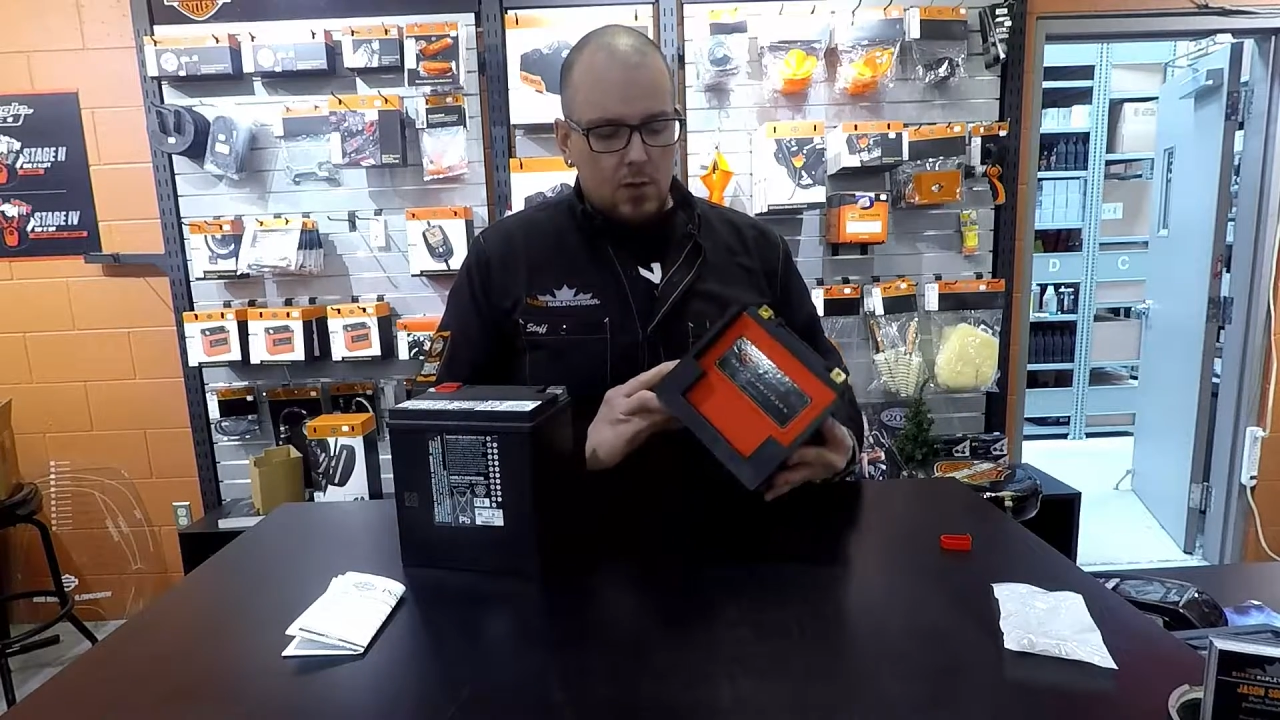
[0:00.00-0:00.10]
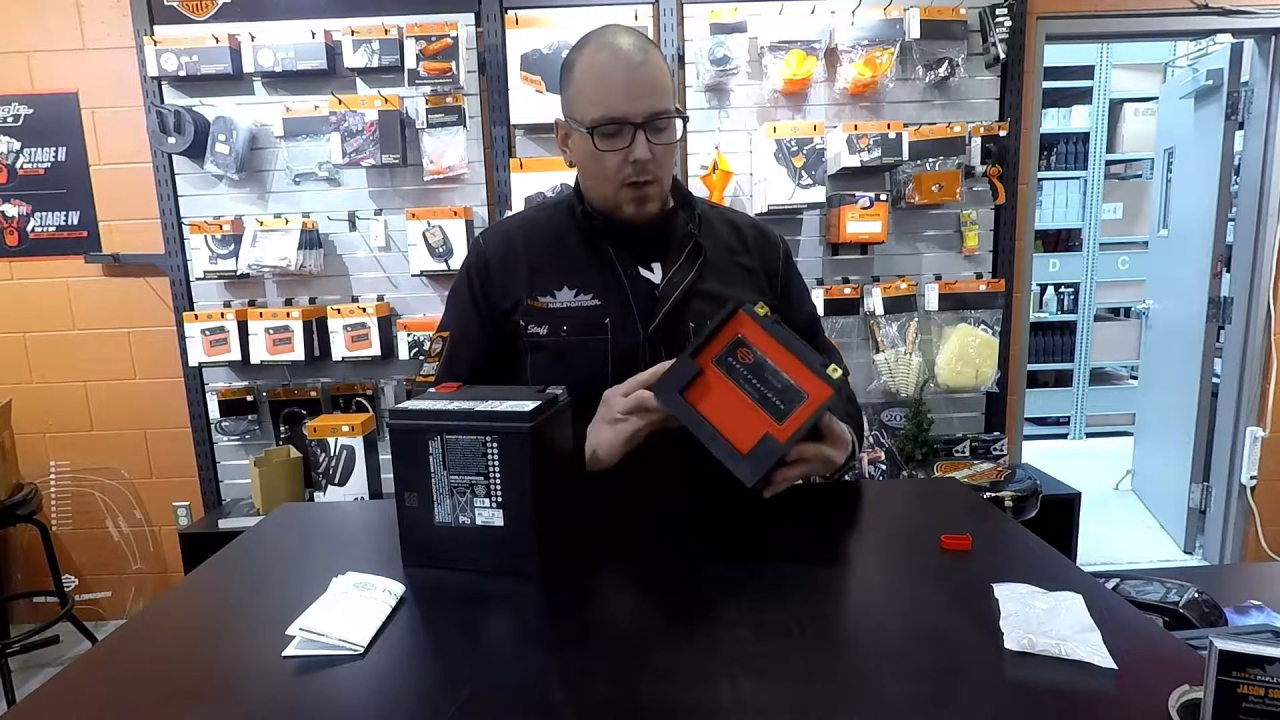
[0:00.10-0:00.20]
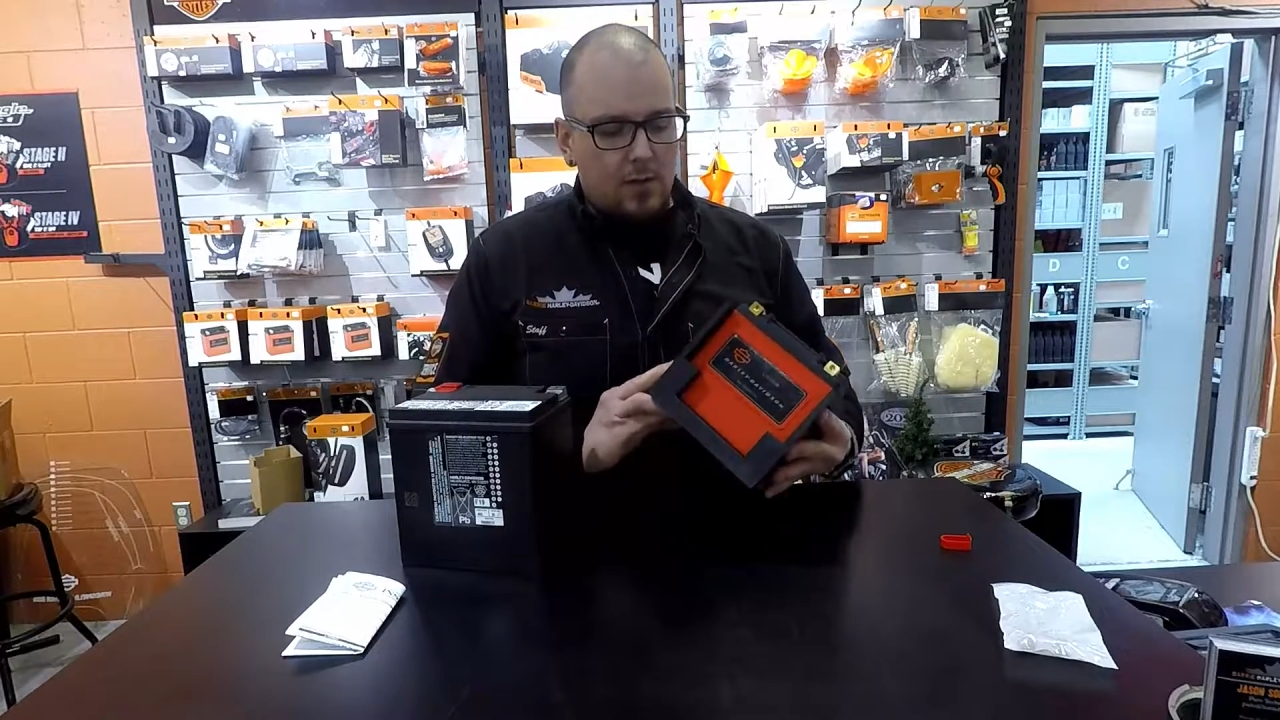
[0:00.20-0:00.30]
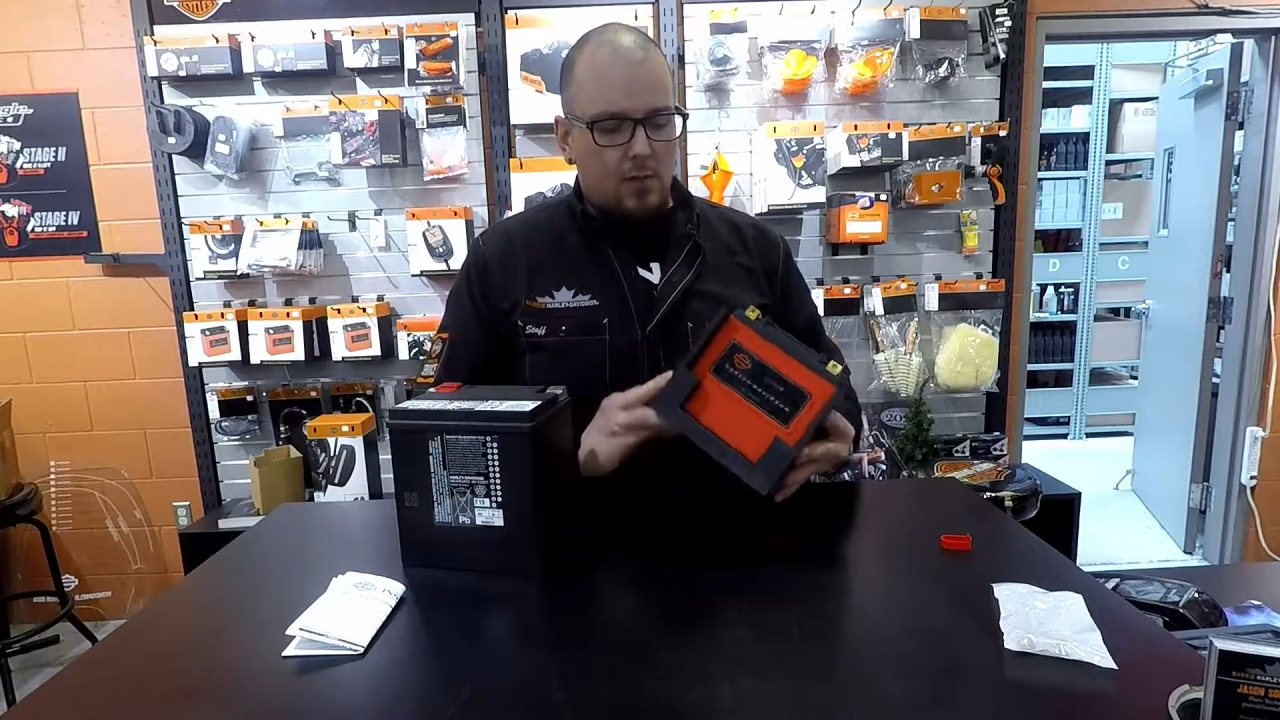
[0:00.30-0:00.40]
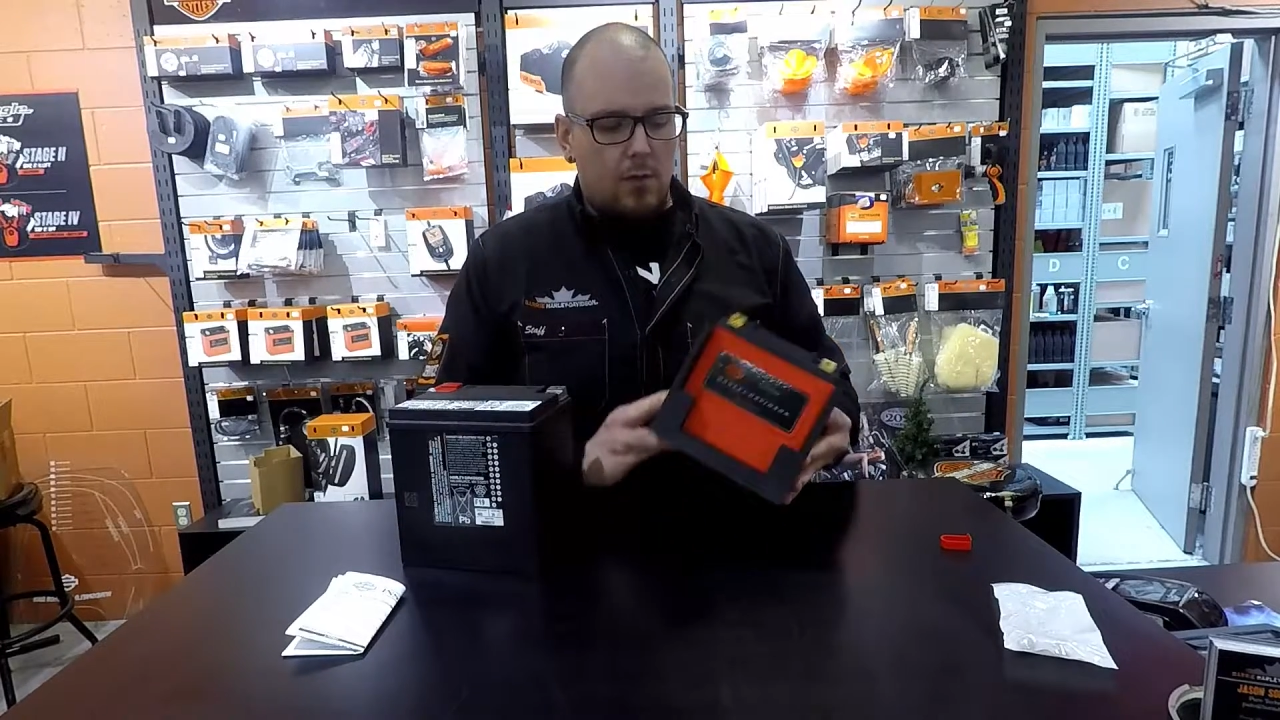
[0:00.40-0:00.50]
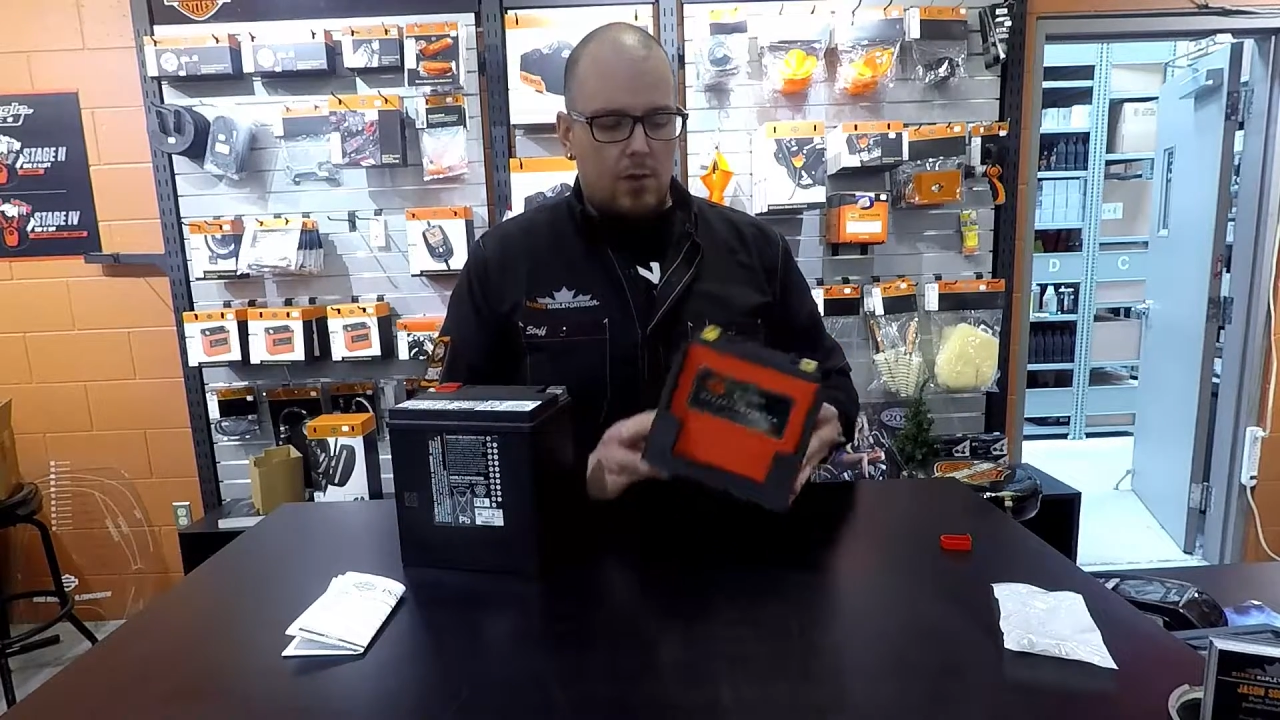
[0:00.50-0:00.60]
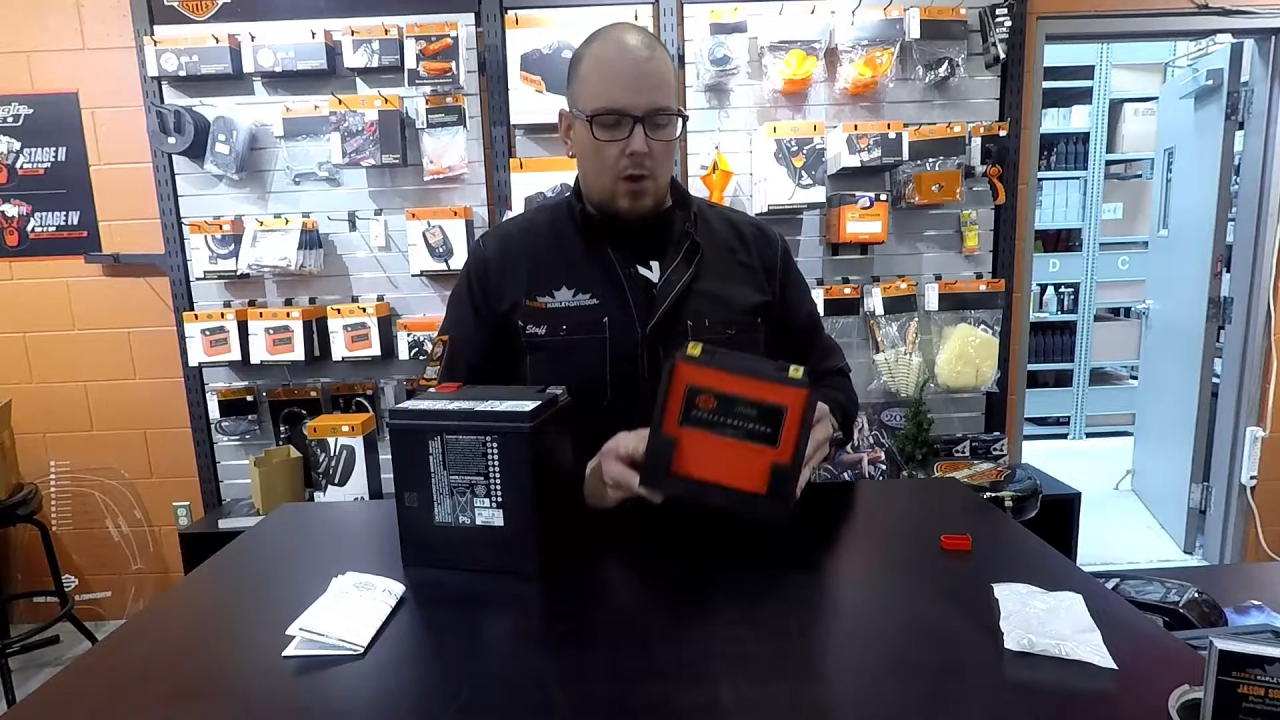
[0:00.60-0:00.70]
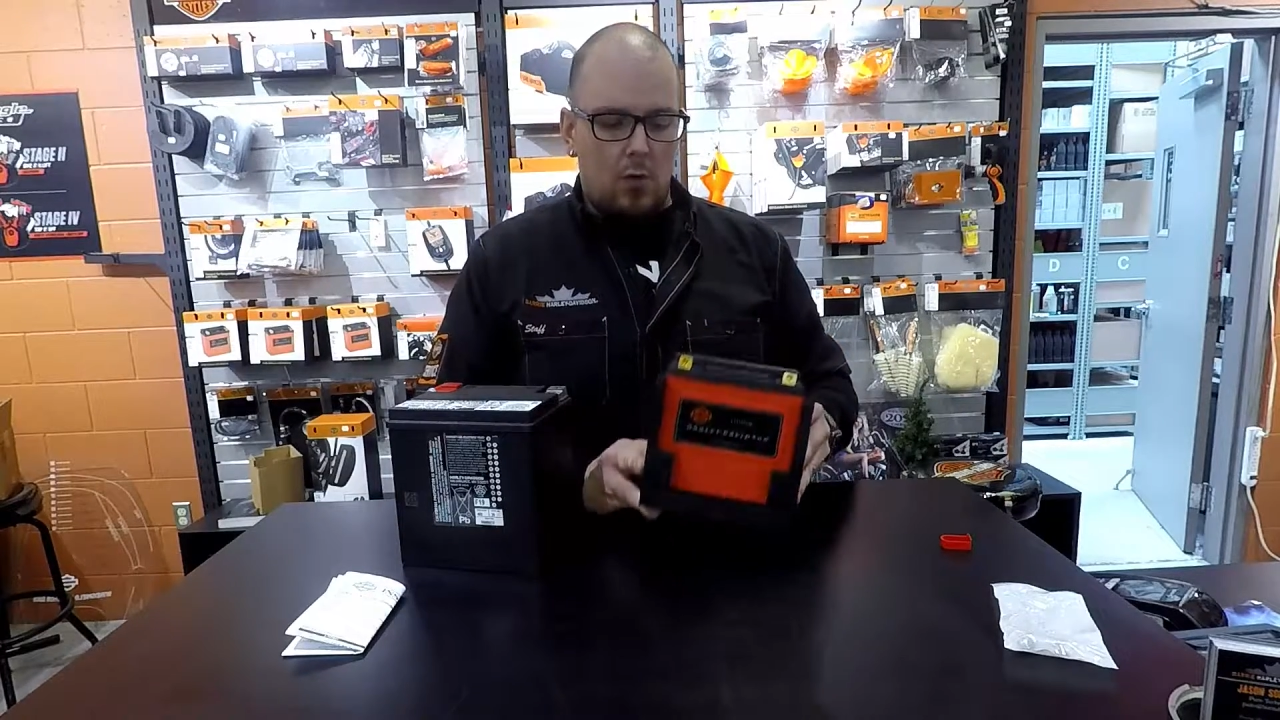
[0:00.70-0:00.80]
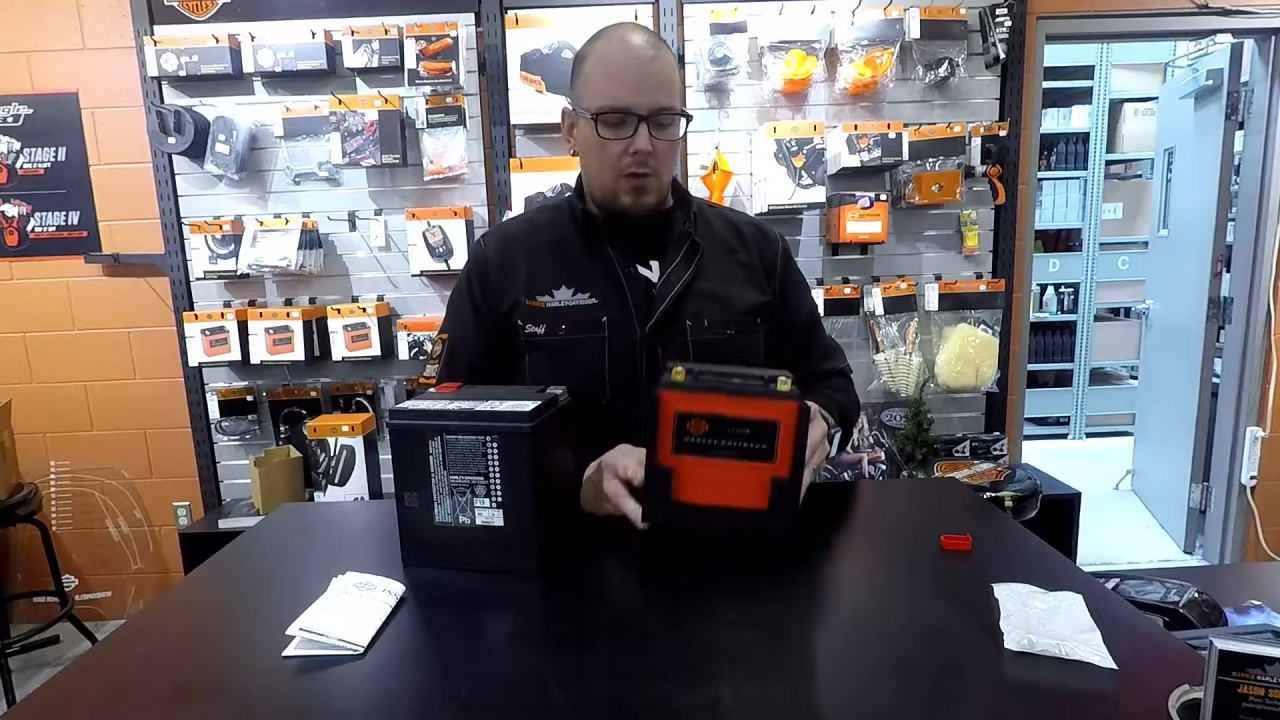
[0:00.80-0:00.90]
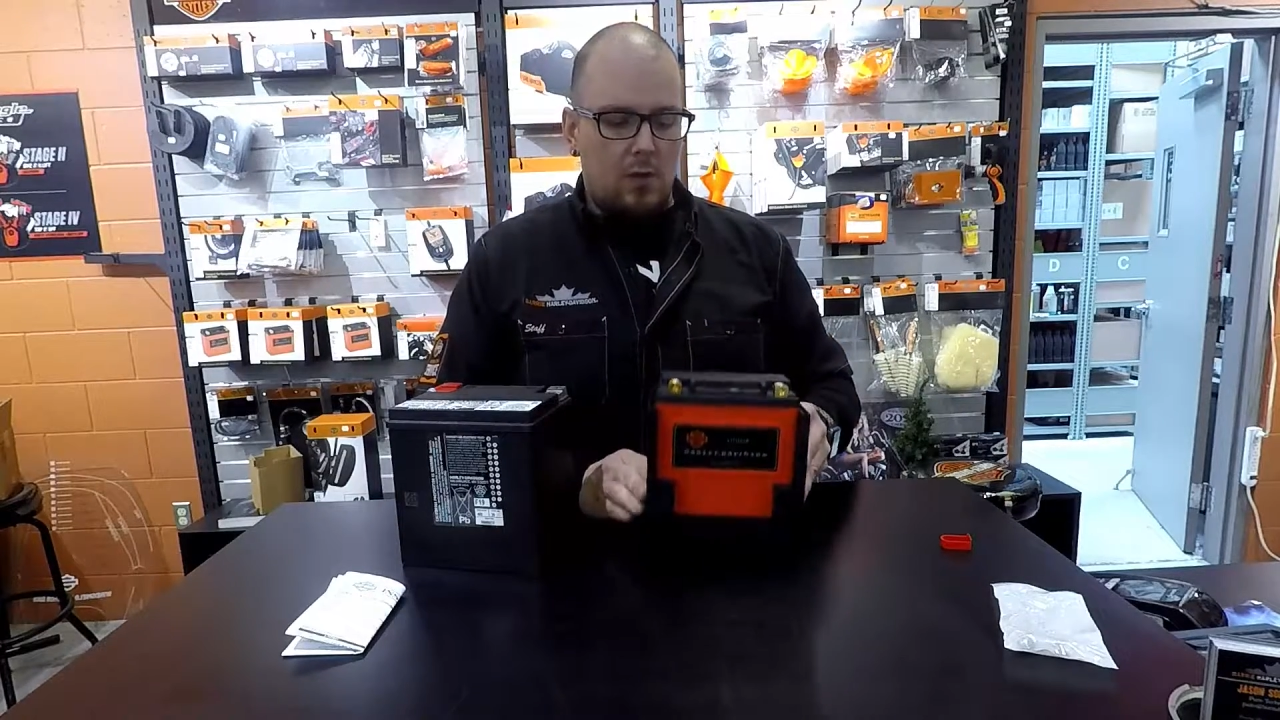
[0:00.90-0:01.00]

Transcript: clientele that already